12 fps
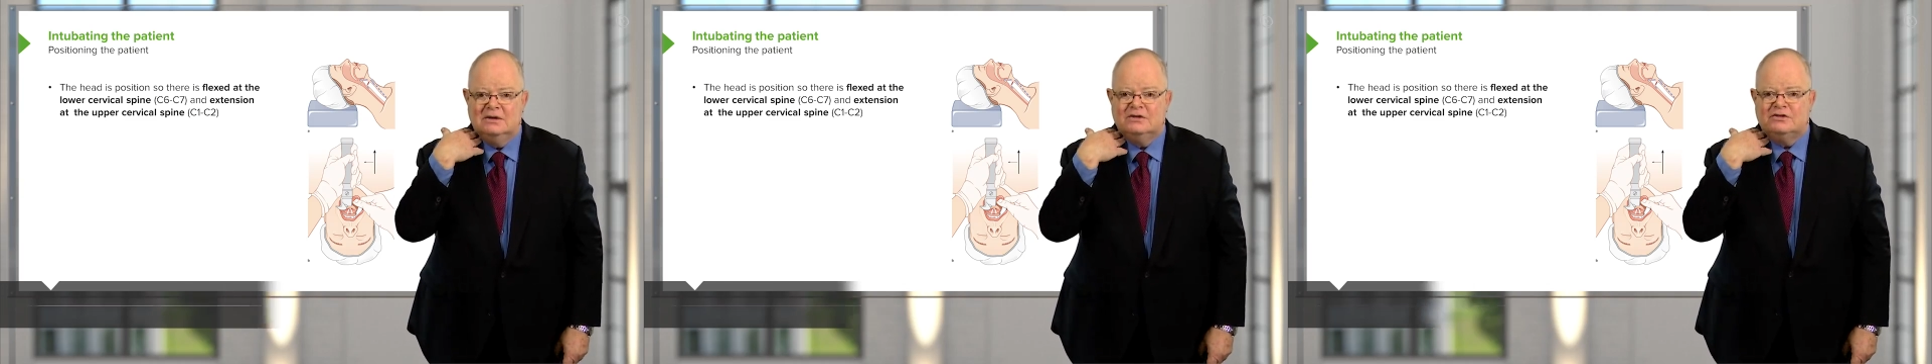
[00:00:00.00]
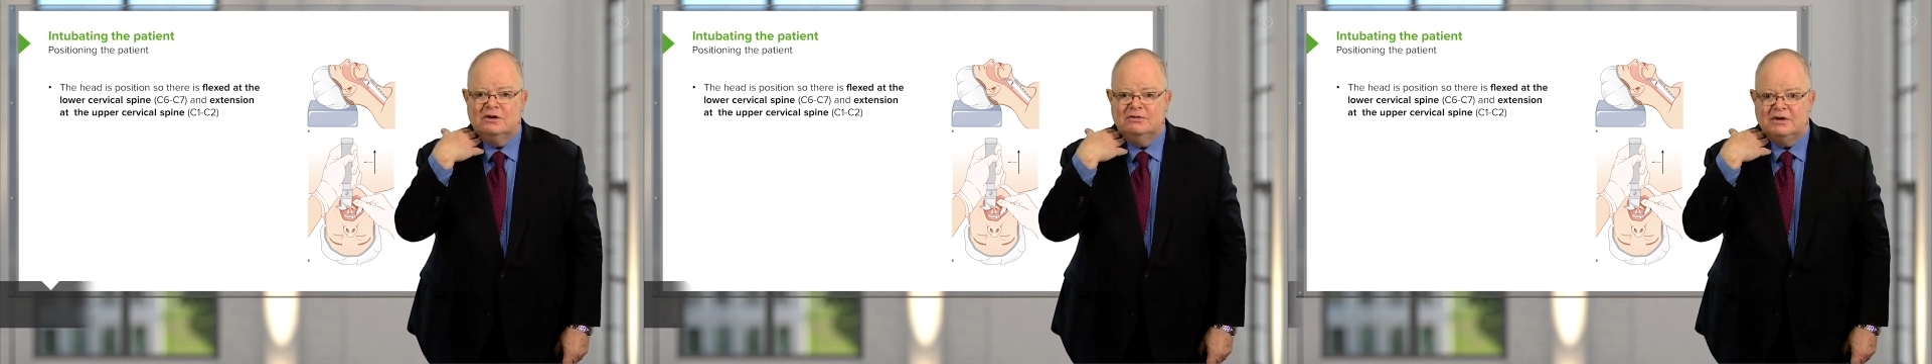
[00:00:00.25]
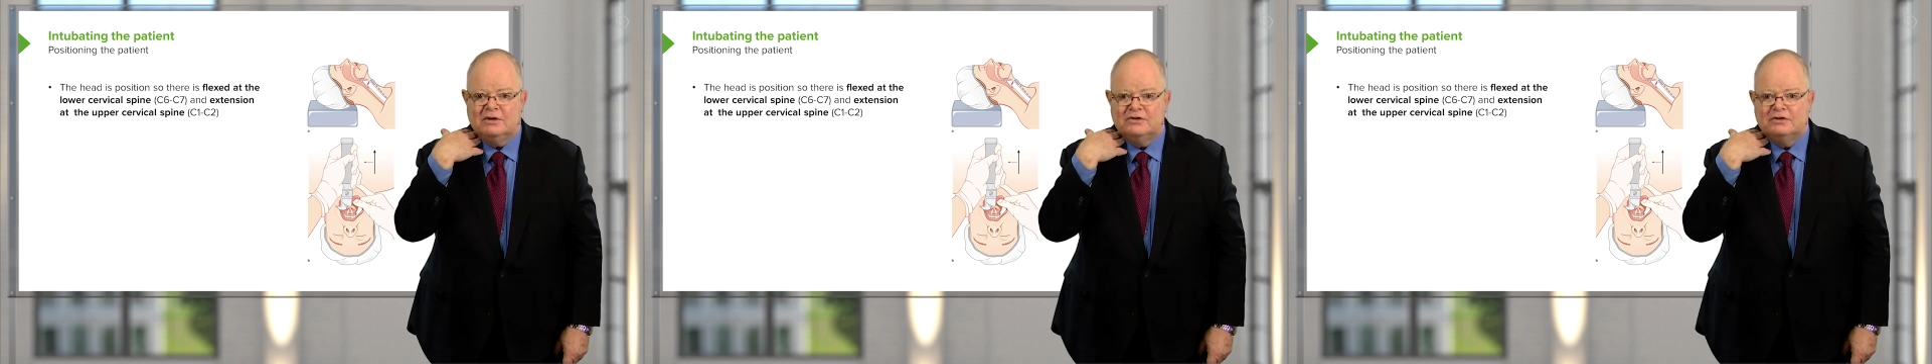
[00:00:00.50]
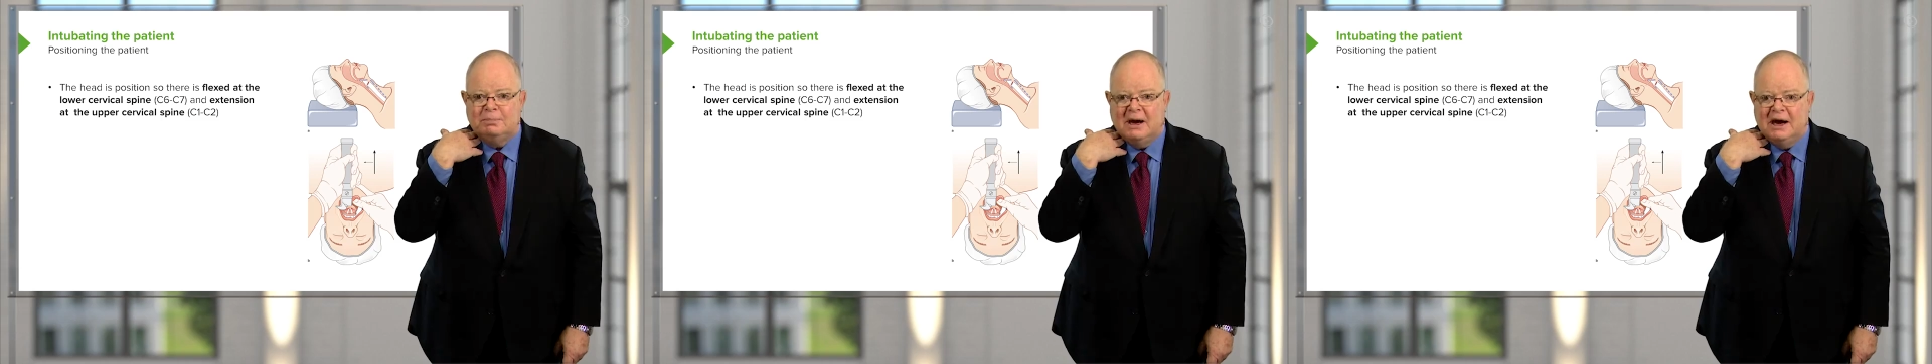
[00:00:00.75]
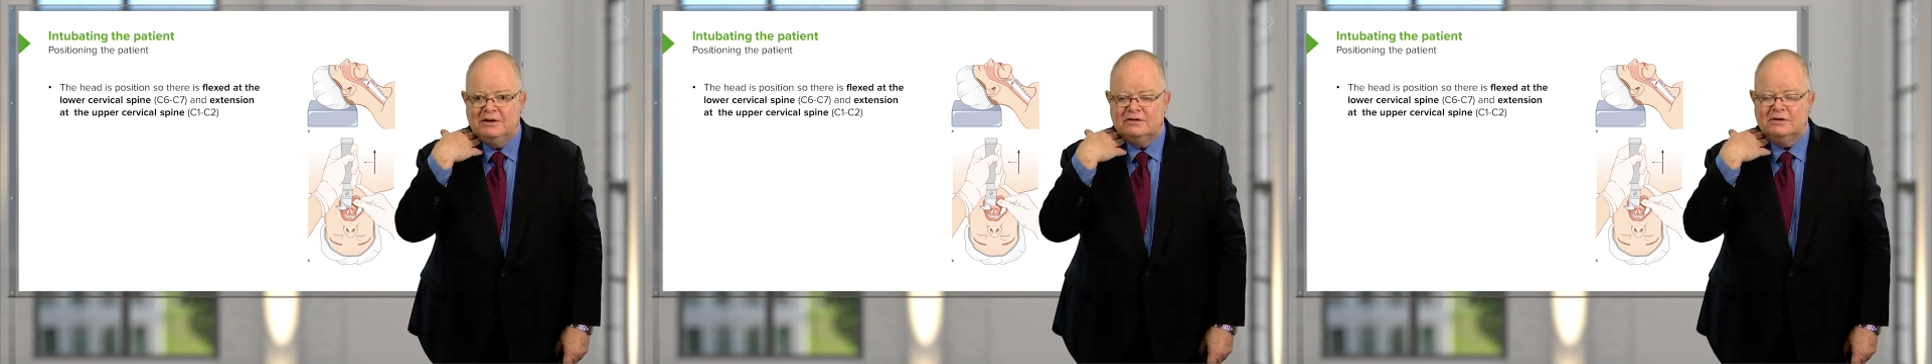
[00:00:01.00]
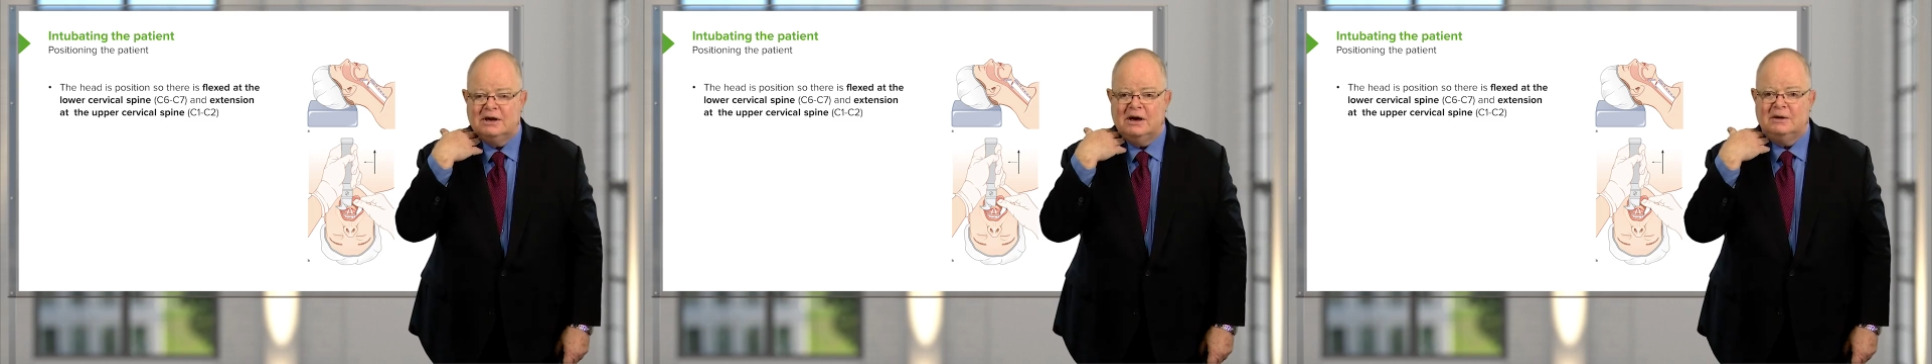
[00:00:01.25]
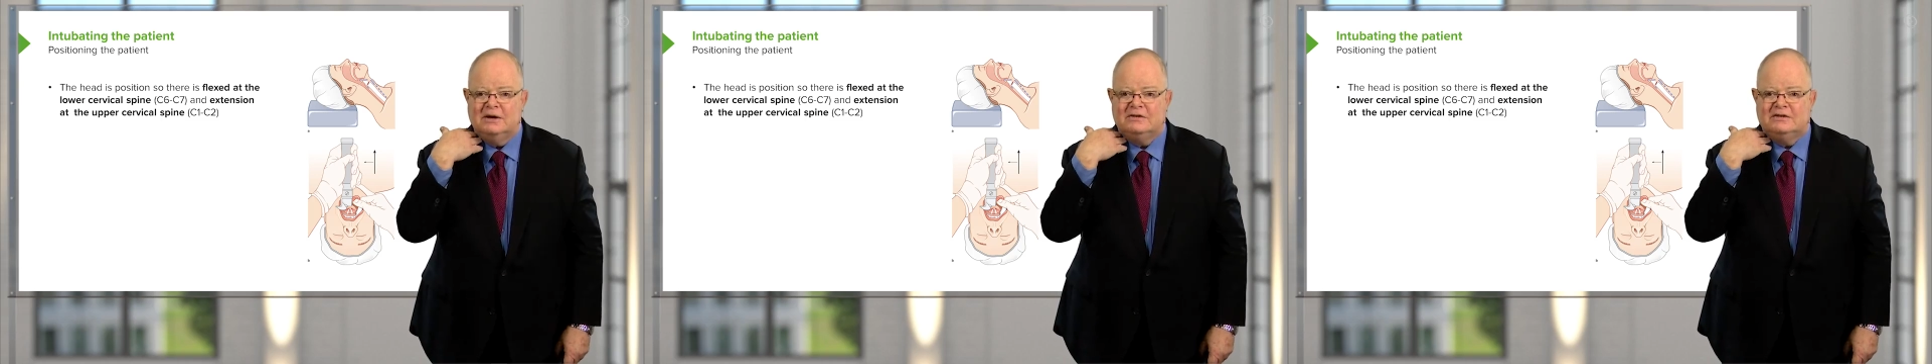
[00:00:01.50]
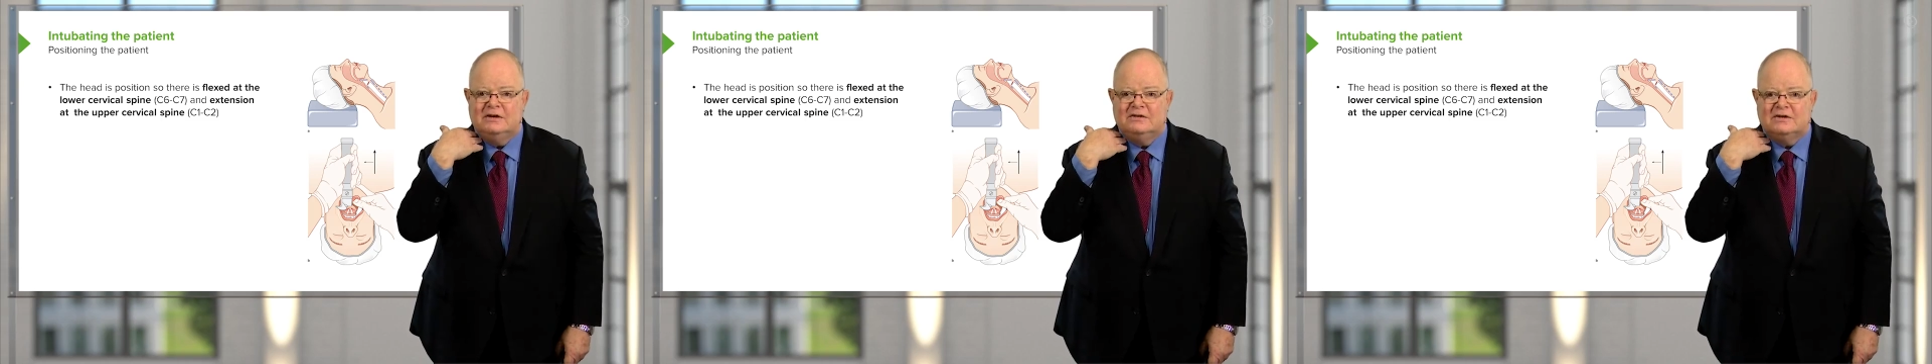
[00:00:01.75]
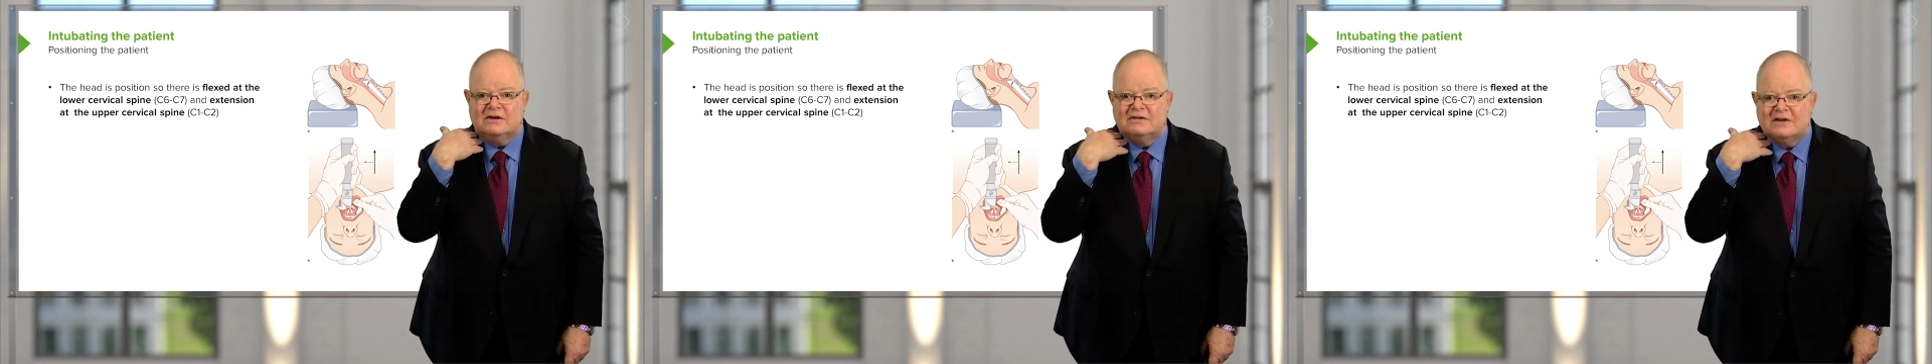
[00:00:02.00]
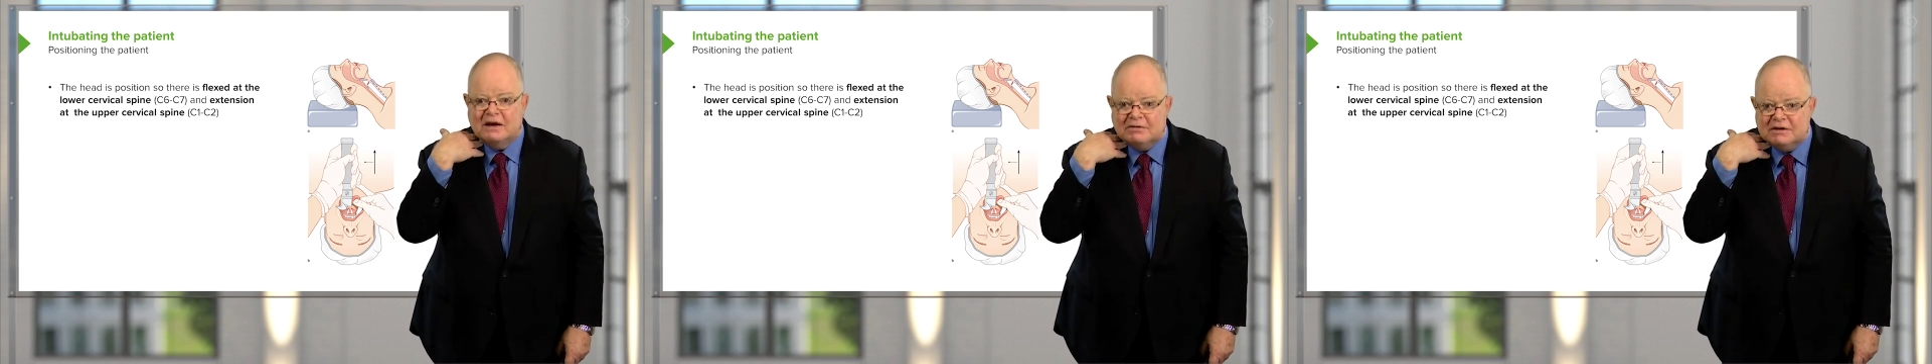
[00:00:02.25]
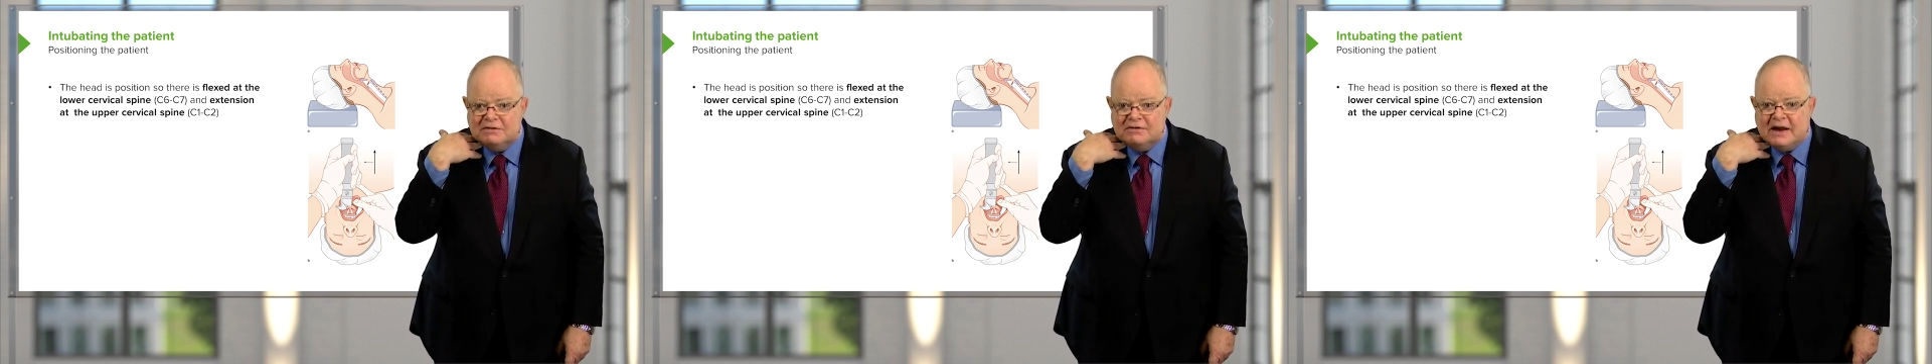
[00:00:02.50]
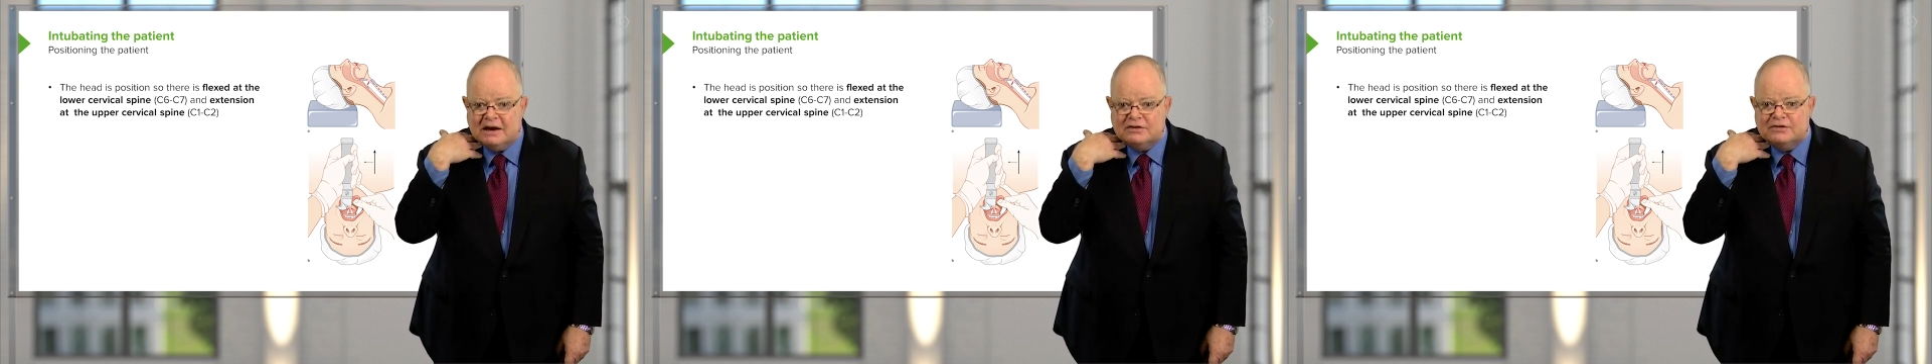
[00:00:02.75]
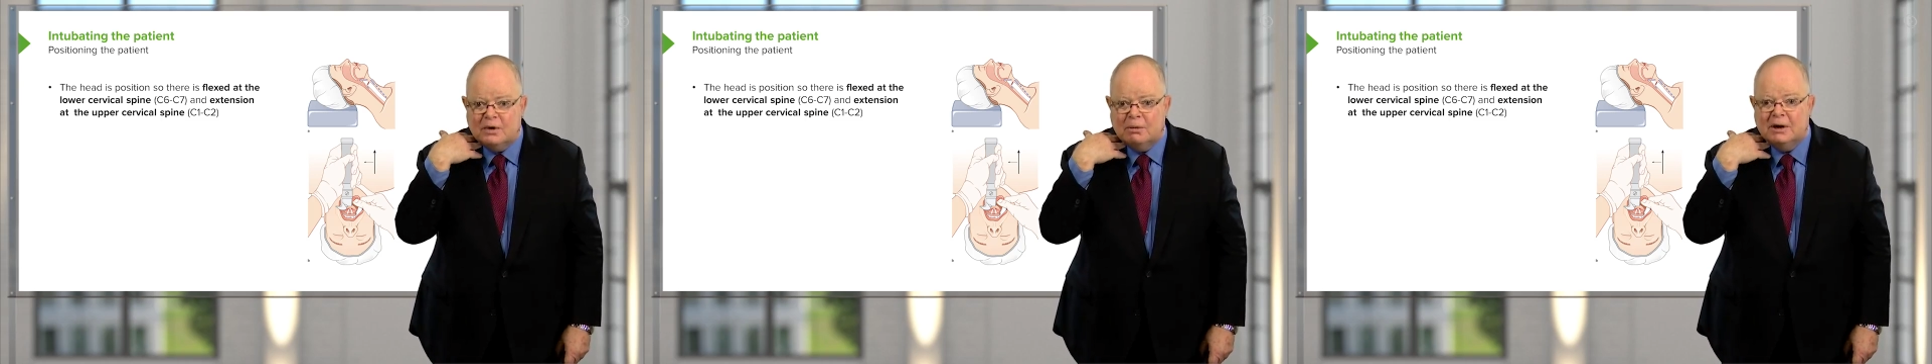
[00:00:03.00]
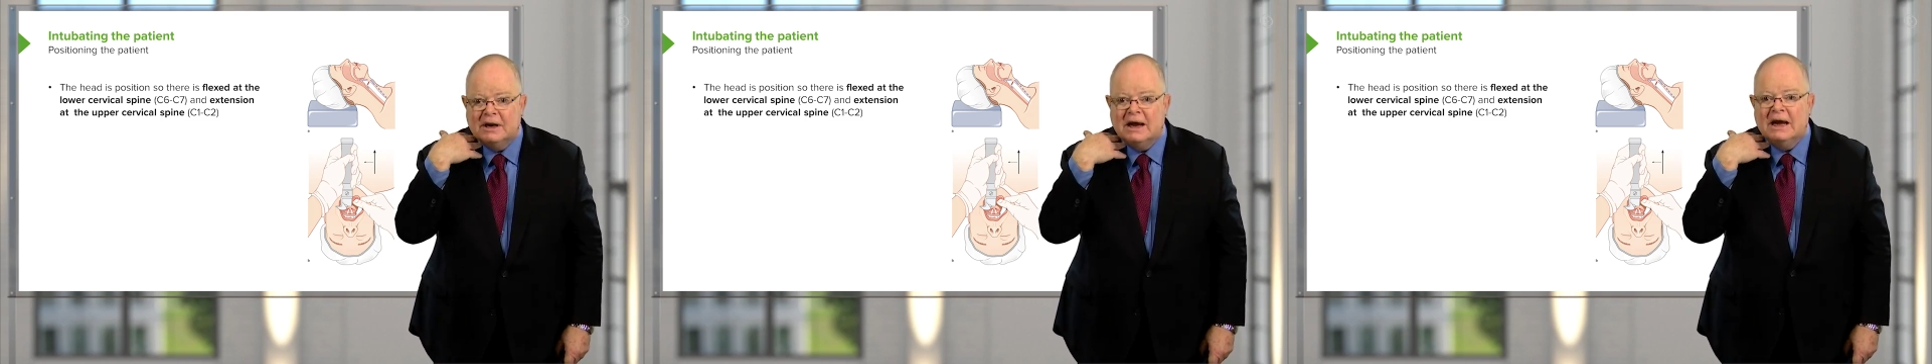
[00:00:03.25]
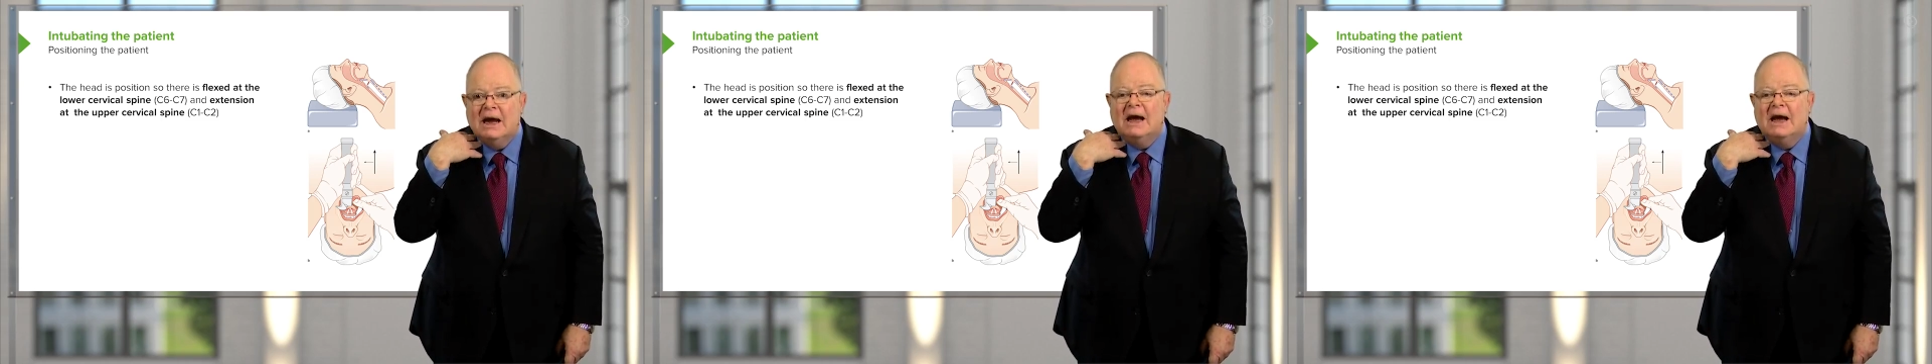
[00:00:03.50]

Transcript: cervical spine, so down at C6, 7, flex forward,